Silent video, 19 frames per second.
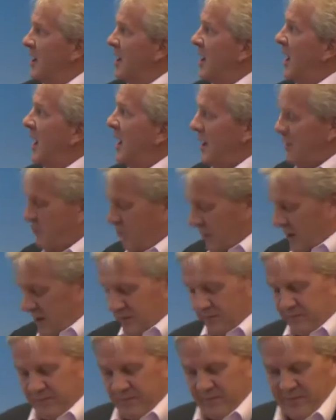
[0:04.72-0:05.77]

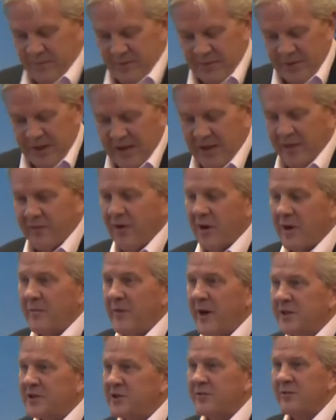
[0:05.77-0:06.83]
Well, thank you very
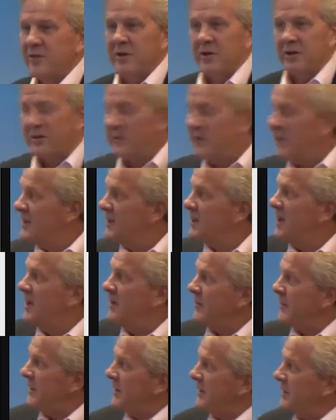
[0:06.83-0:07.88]
much for
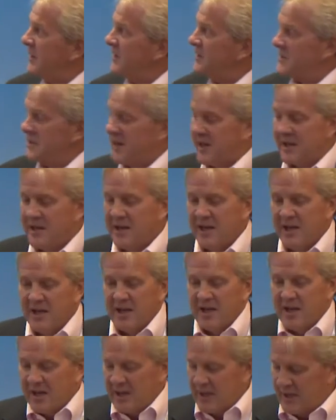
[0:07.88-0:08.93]
coming and listening.
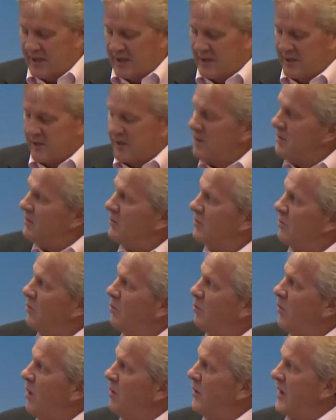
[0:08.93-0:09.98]

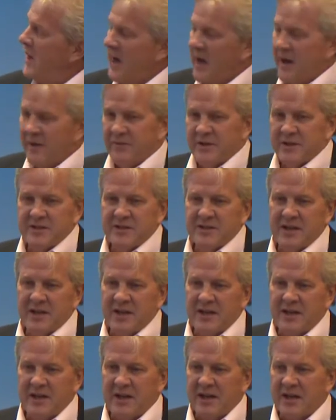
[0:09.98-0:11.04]
What we have is
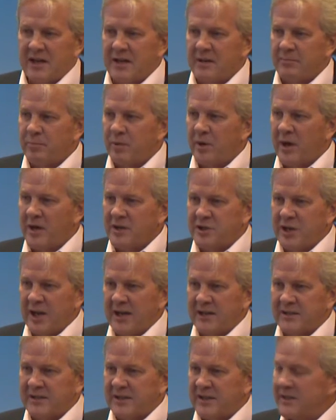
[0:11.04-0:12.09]
a
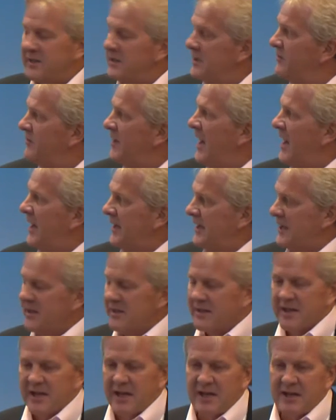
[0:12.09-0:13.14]
project in Nevada,
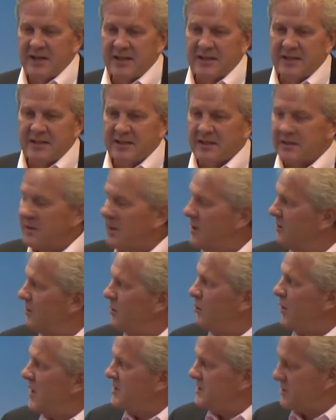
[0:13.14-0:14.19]
along the
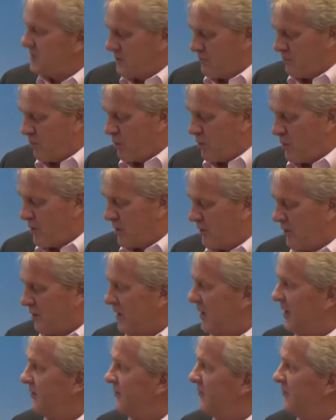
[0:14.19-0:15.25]
western border
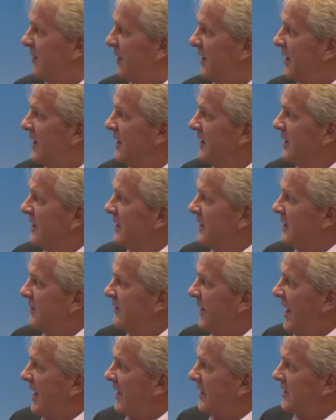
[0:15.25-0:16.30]
of
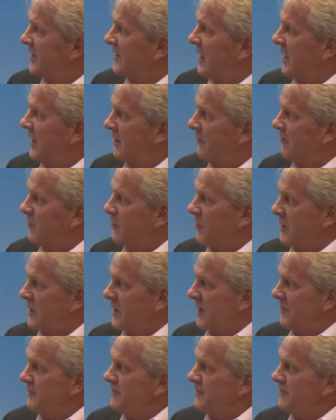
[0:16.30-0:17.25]
Nevada and California.